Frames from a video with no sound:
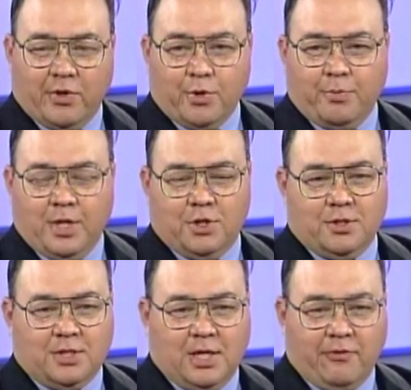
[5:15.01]
our other
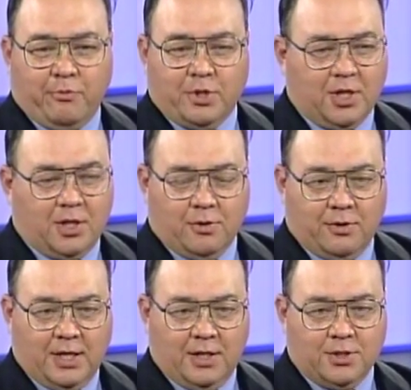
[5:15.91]
patients have particular
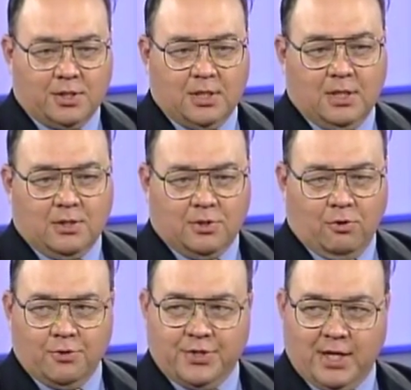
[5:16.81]
needs to
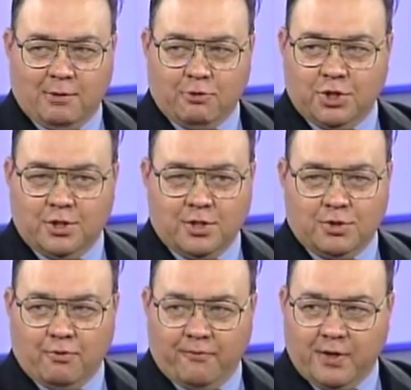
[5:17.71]
hold
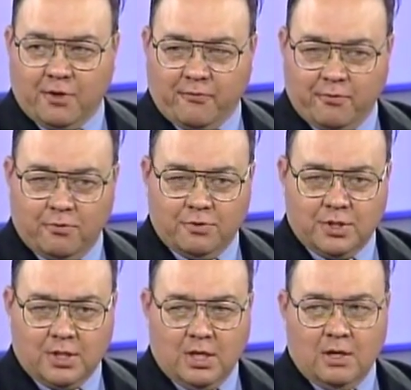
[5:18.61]
sandwiches or finger
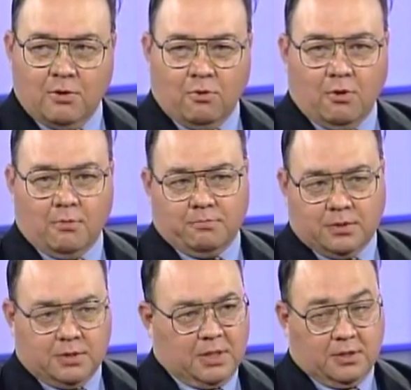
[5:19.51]
foods or
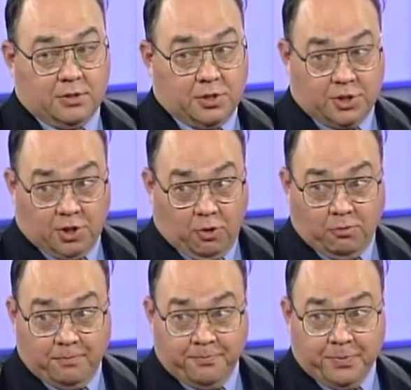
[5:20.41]
to sew,
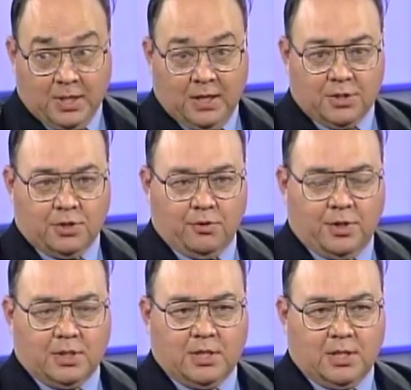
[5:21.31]
so
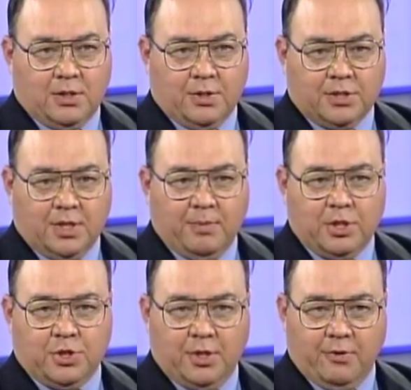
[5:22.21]
that some
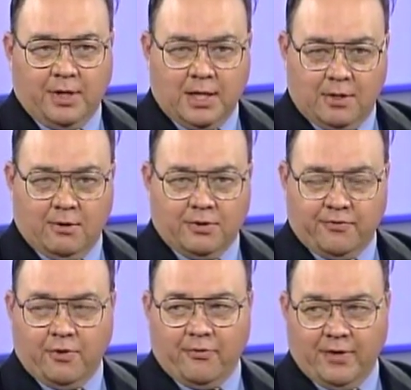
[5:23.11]
engineering here is
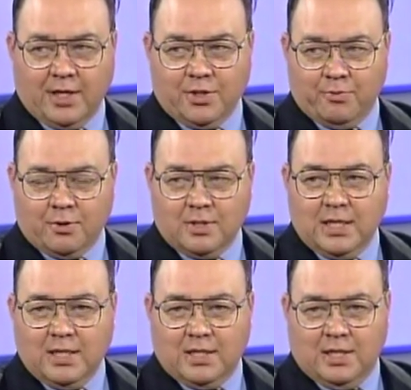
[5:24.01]
very valuable
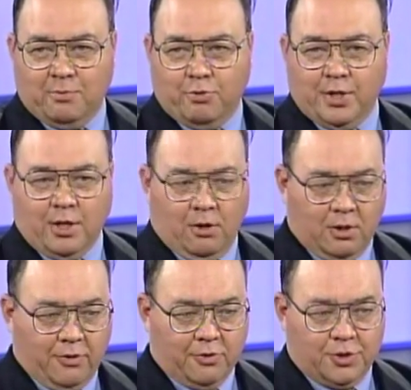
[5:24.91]
in putting
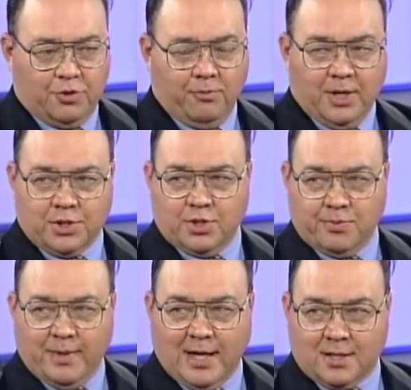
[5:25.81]
all of those new muscles
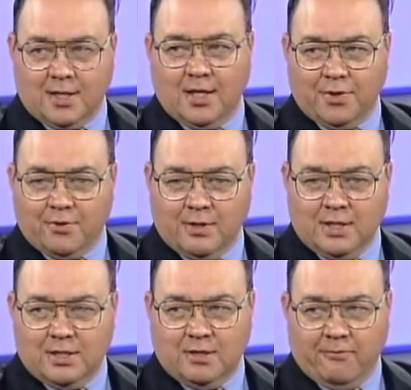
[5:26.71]
back together
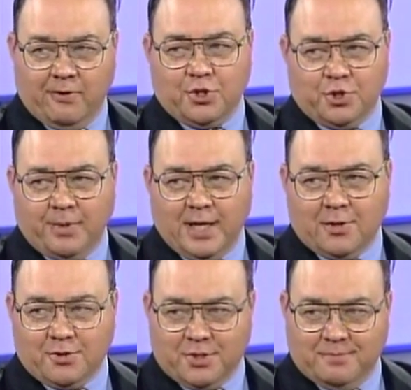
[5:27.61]
in functional
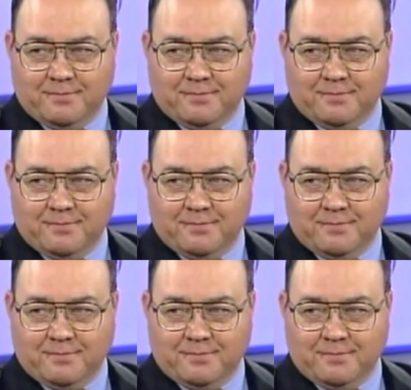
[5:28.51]
patterns.